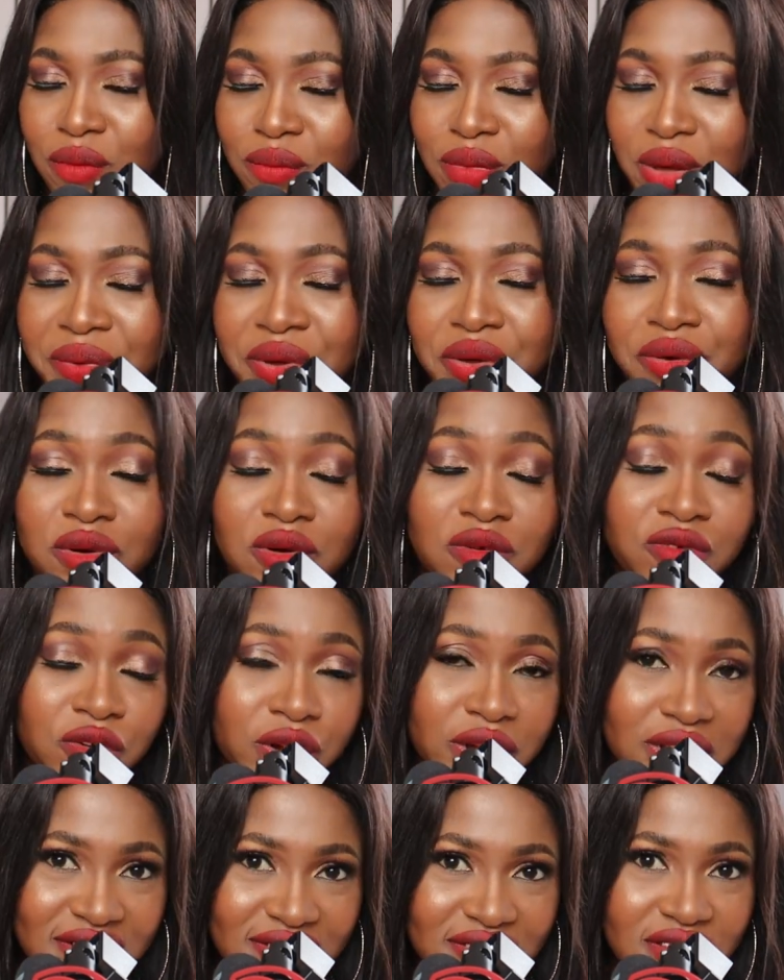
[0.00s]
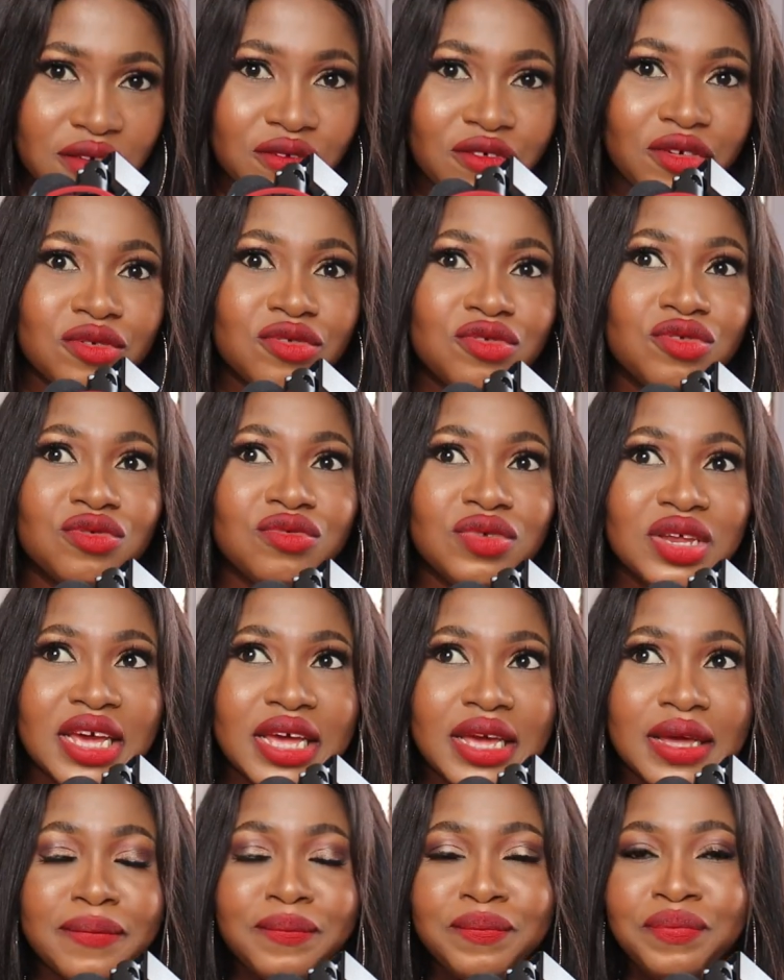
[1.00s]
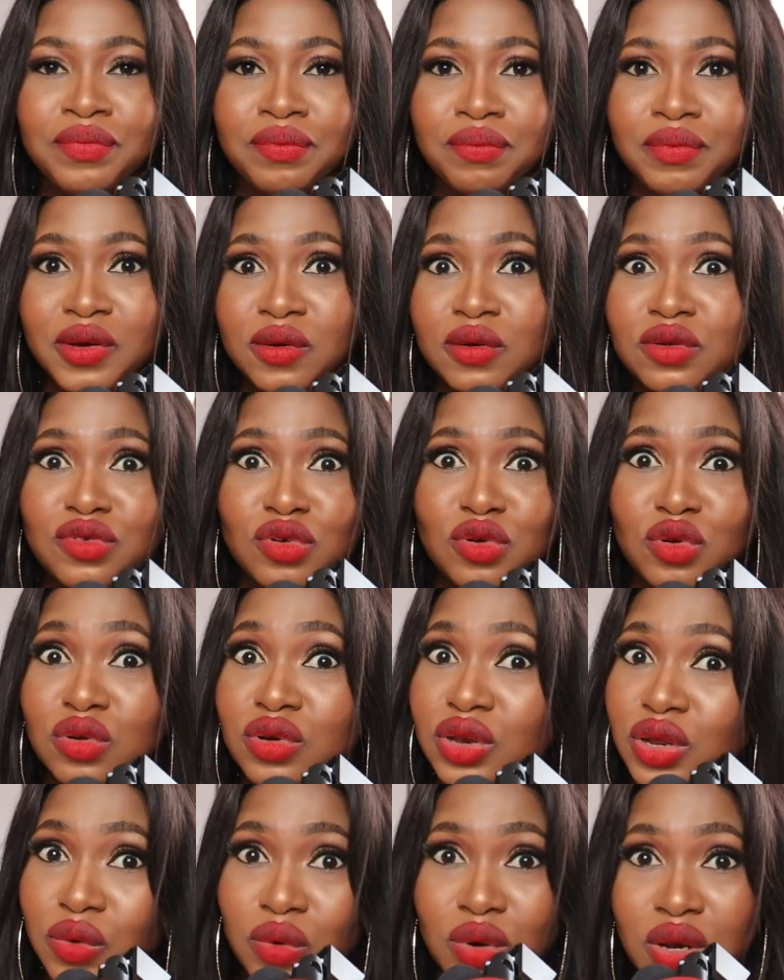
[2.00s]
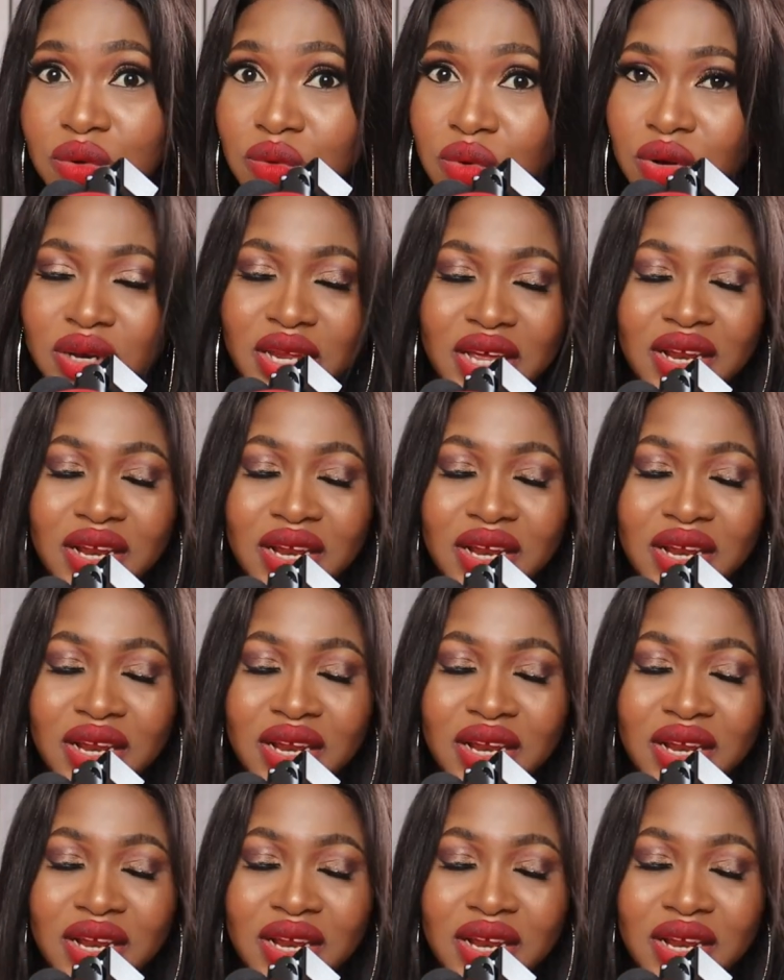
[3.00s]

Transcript: maybe you go for interviews today because you're not the only one.